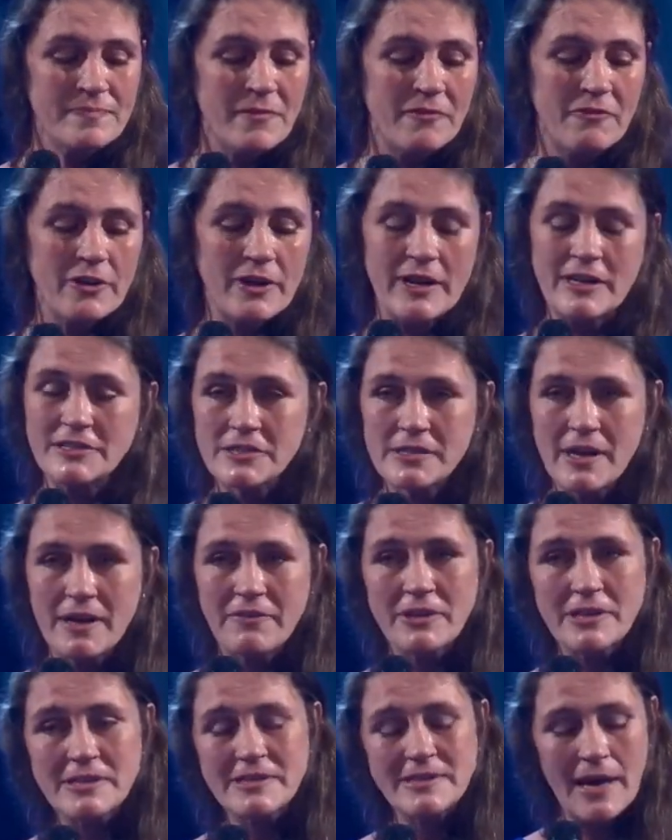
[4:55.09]
for each and
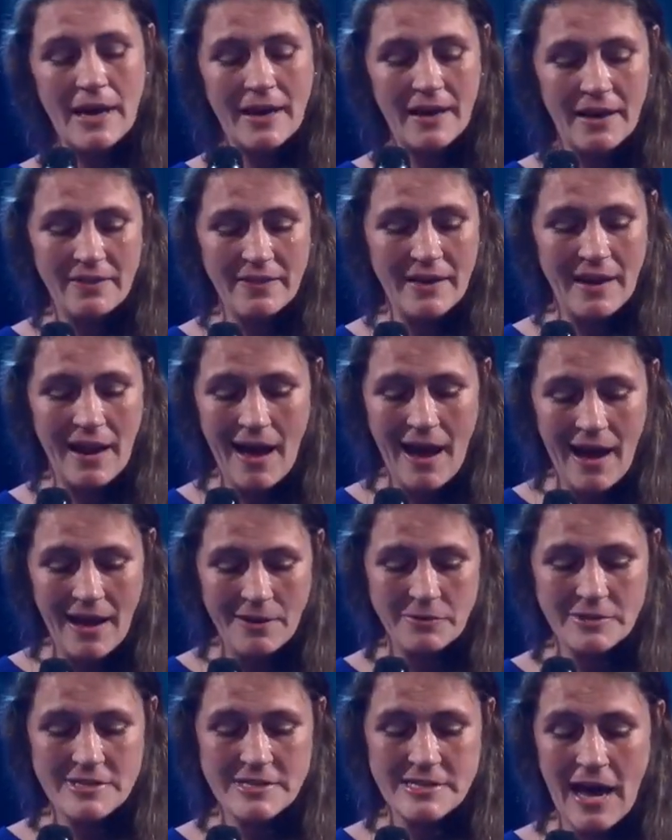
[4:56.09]
every second that I
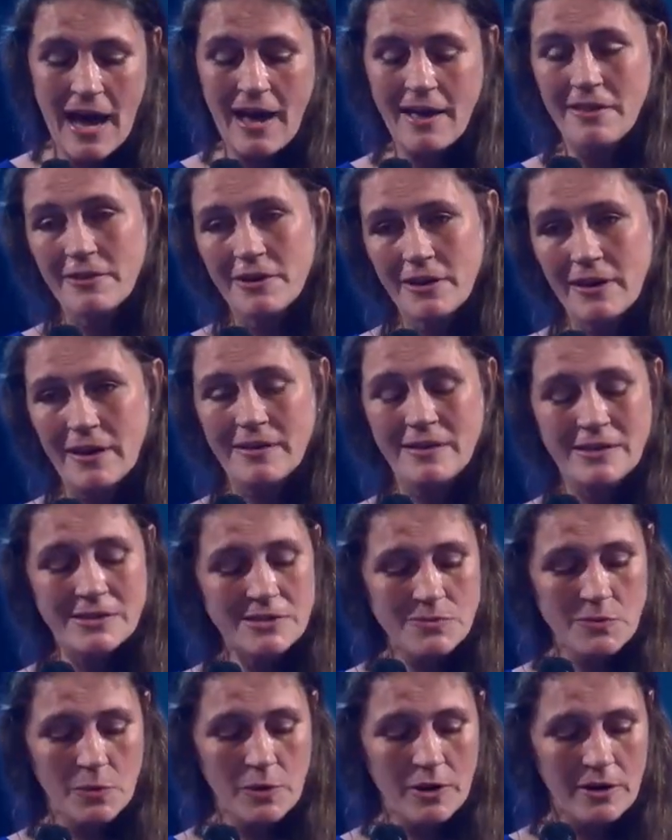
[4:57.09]
had with Taylor in
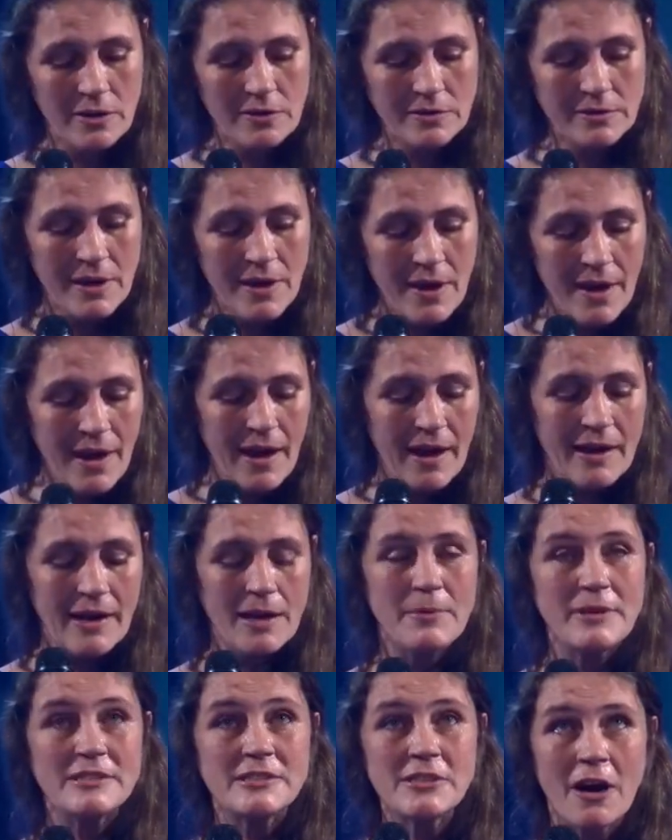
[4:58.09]
this world. And
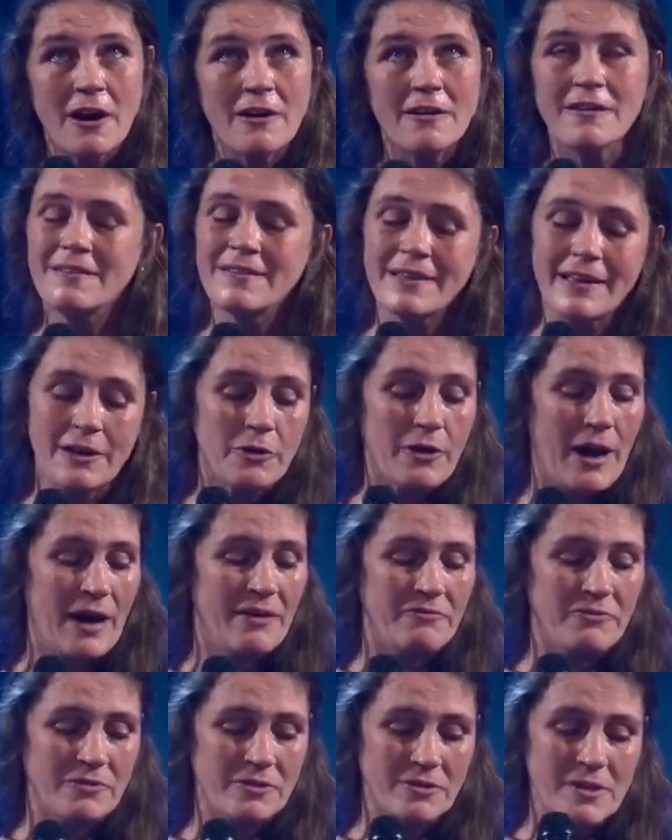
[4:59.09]
I'm eternally
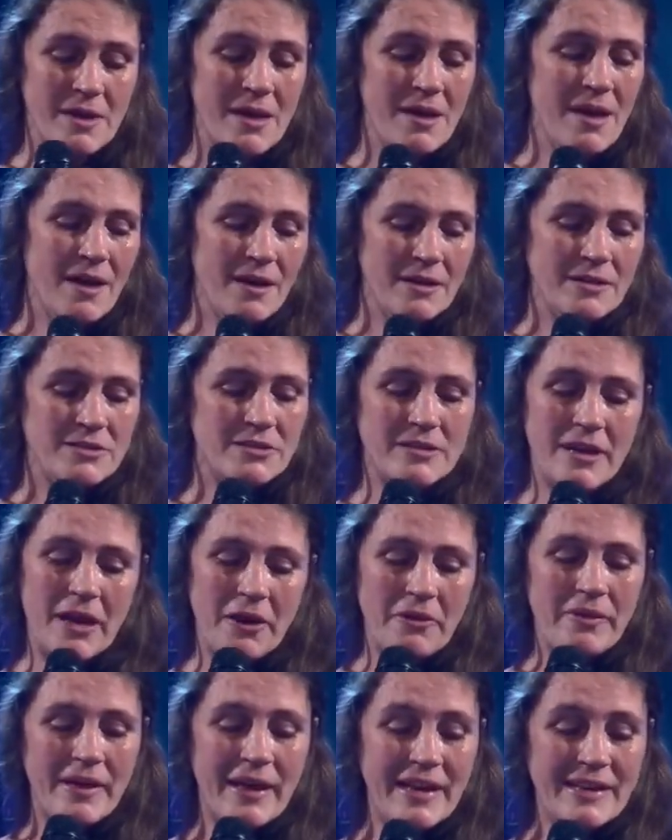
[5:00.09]
grateful to
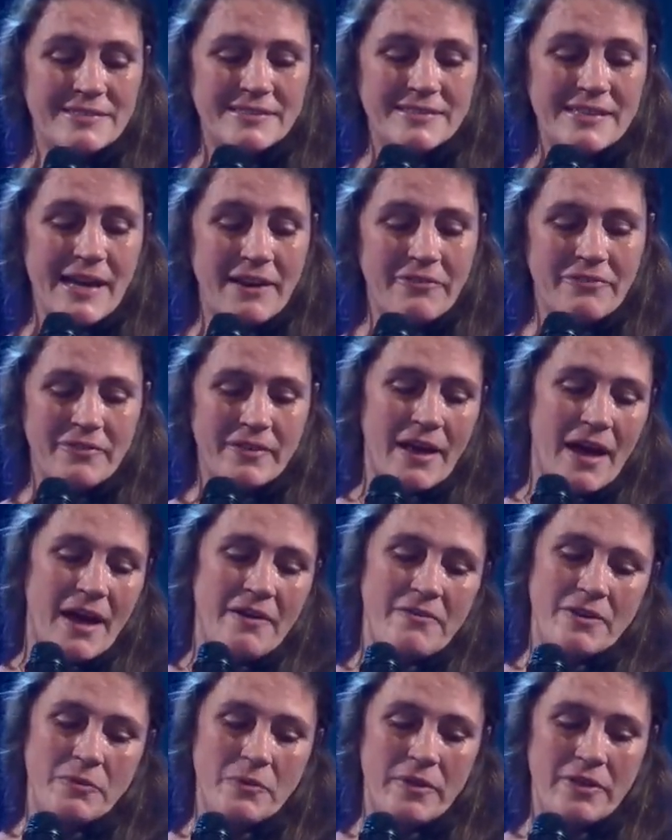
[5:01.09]
know that he's safe in
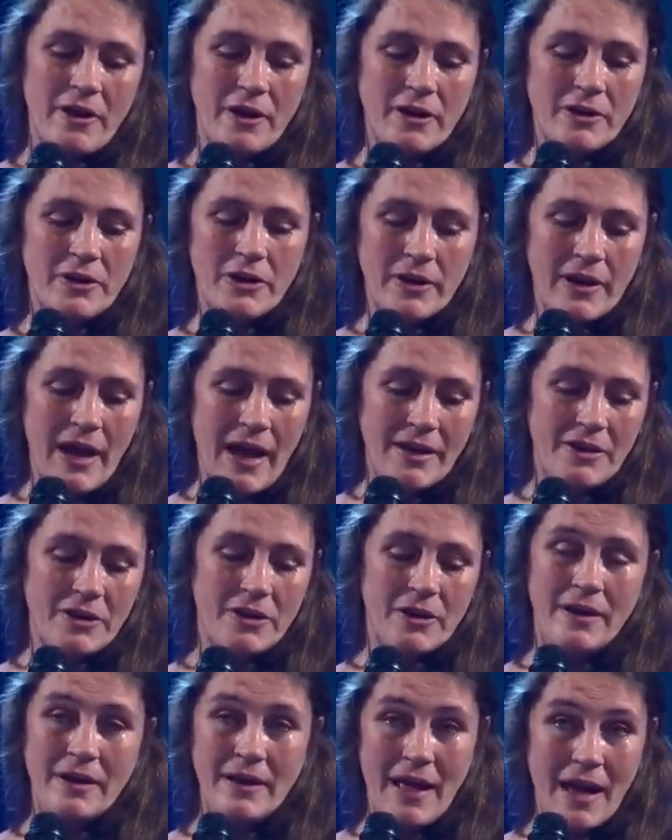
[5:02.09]
heaven with our
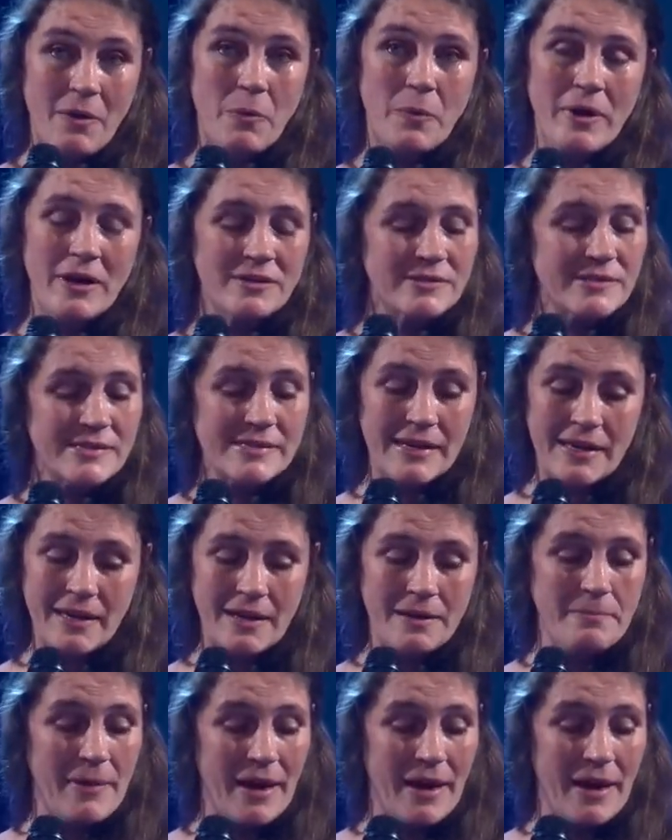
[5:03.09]
Creator and I will see him